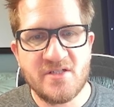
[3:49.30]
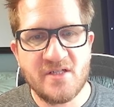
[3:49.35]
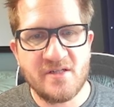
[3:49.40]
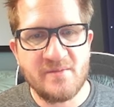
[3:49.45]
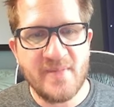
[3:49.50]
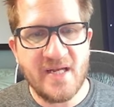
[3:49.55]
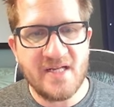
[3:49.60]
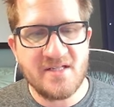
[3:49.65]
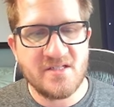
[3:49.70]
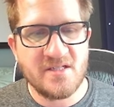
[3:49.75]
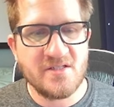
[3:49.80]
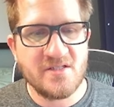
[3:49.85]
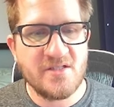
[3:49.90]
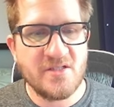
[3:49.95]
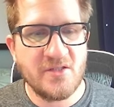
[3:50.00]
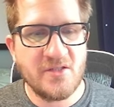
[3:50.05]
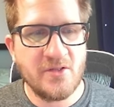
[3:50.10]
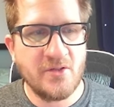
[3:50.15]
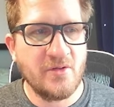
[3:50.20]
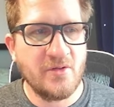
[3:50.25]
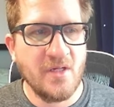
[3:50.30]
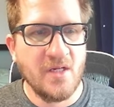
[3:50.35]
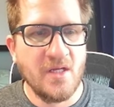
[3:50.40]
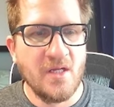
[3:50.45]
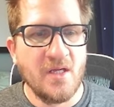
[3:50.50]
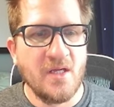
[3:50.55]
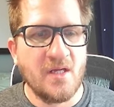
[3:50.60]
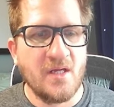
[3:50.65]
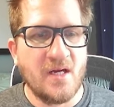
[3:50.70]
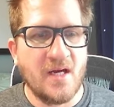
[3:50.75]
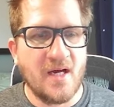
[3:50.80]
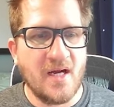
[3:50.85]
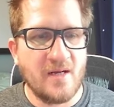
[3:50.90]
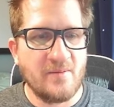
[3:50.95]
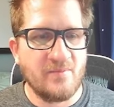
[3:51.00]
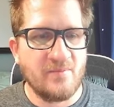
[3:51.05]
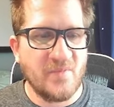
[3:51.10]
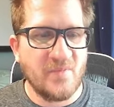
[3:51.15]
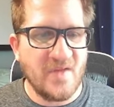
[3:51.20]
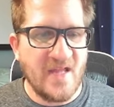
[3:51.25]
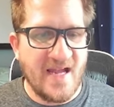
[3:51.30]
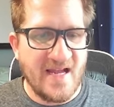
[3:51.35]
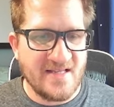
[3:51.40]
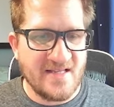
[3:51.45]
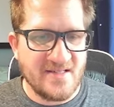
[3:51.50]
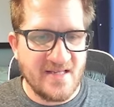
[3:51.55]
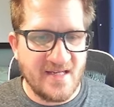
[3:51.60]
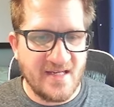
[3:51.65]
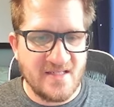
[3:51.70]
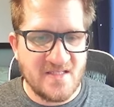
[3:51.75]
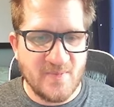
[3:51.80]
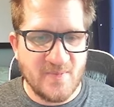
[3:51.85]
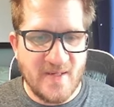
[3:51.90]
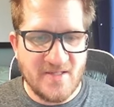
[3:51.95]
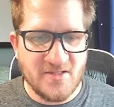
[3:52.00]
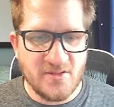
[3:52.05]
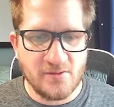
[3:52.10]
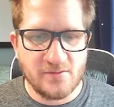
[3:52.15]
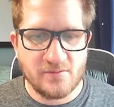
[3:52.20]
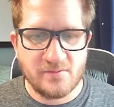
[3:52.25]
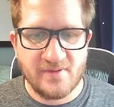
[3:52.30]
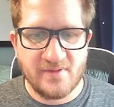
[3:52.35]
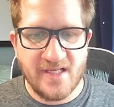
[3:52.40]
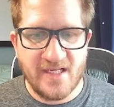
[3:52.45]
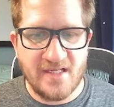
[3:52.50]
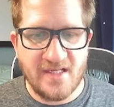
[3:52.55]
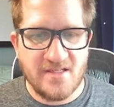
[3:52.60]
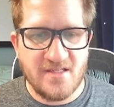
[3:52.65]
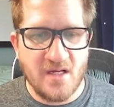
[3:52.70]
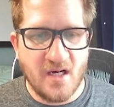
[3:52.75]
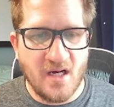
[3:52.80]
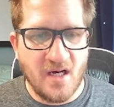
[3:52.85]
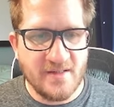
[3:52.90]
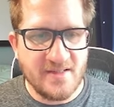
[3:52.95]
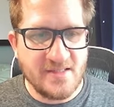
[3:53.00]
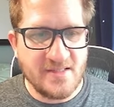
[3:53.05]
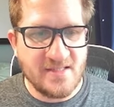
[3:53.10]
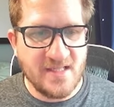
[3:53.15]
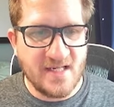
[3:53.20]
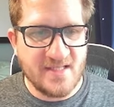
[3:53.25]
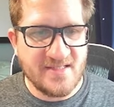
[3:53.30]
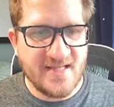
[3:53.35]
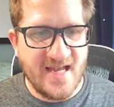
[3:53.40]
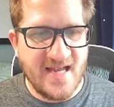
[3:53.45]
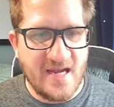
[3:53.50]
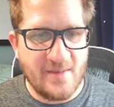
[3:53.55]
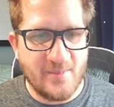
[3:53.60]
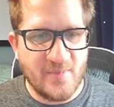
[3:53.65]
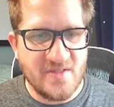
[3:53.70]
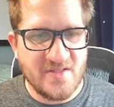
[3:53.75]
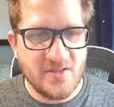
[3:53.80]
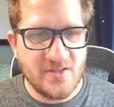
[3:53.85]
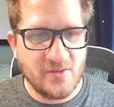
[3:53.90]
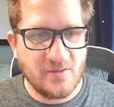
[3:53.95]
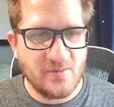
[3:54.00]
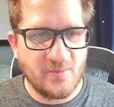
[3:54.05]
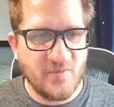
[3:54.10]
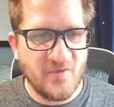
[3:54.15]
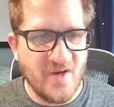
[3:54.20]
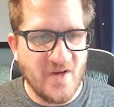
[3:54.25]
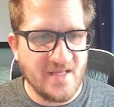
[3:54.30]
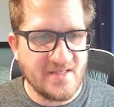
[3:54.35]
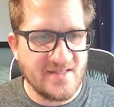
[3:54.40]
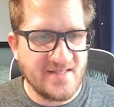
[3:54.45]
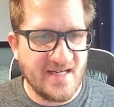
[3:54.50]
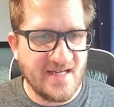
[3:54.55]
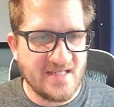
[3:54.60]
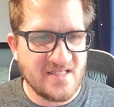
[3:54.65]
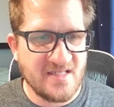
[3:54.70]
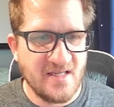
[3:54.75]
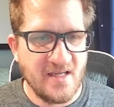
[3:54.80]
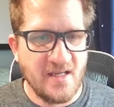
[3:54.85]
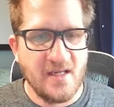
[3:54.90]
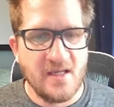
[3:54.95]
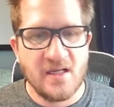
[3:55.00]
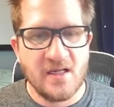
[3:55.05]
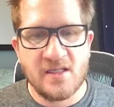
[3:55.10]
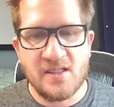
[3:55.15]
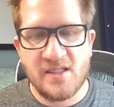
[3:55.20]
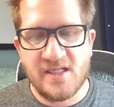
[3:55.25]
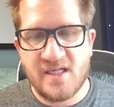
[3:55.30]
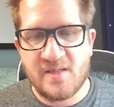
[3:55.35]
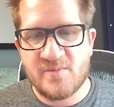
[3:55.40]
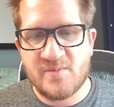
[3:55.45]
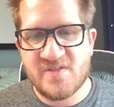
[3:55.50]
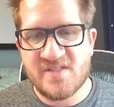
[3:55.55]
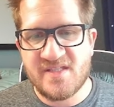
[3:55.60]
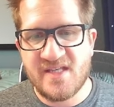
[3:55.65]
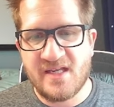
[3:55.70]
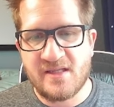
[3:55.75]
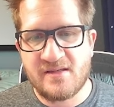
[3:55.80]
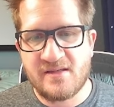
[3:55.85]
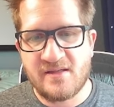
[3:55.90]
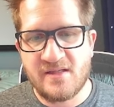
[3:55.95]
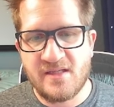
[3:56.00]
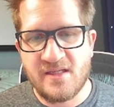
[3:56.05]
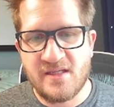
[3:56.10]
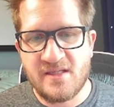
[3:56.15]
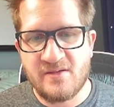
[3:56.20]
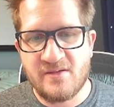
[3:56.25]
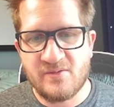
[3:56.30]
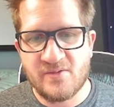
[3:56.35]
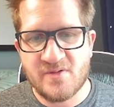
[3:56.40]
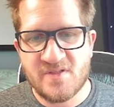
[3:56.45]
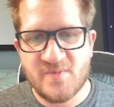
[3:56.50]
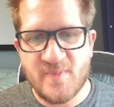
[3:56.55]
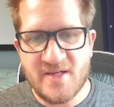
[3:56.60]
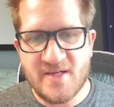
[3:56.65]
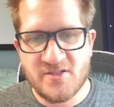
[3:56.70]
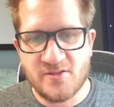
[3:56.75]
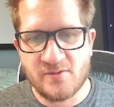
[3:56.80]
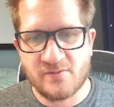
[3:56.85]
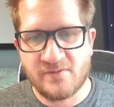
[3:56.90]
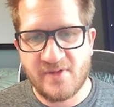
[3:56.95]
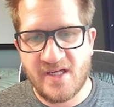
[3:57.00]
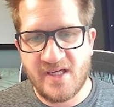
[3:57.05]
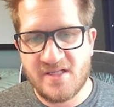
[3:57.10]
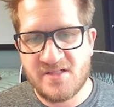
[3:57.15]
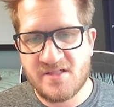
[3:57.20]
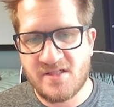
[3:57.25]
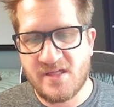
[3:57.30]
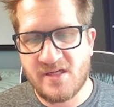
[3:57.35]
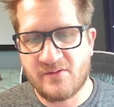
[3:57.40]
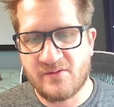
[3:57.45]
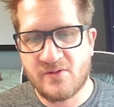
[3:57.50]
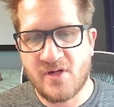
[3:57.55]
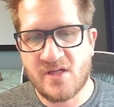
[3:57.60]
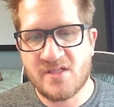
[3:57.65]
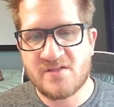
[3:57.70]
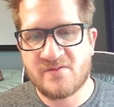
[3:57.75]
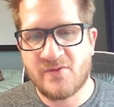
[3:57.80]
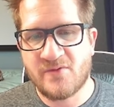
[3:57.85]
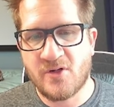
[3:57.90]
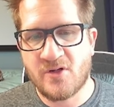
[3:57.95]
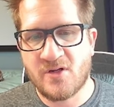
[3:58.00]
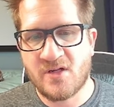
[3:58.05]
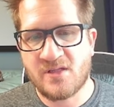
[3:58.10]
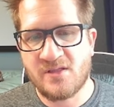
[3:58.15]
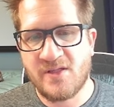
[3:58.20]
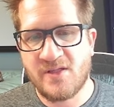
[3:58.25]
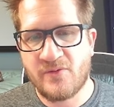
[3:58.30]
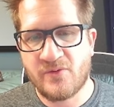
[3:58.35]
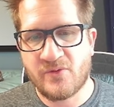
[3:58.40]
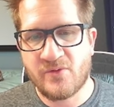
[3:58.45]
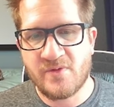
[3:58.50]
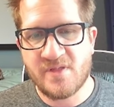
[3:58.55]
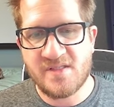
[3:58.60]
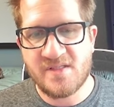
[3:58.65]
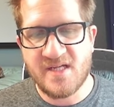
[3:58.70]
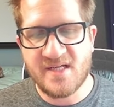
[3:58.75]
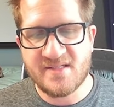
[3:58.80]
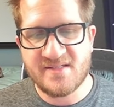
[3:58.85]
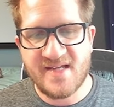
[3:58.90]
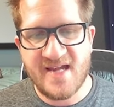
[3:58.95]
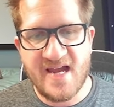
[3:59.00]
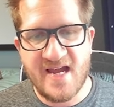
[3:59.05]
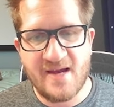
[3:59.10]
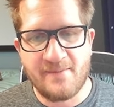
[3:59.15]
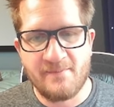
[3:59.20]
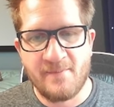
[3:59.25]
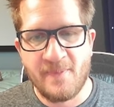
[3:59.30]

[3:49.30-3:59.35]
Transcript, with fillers: mention too has a special ridge on the dust cap, and so Fostex claims that the special ridge that runs vertically through the dust cap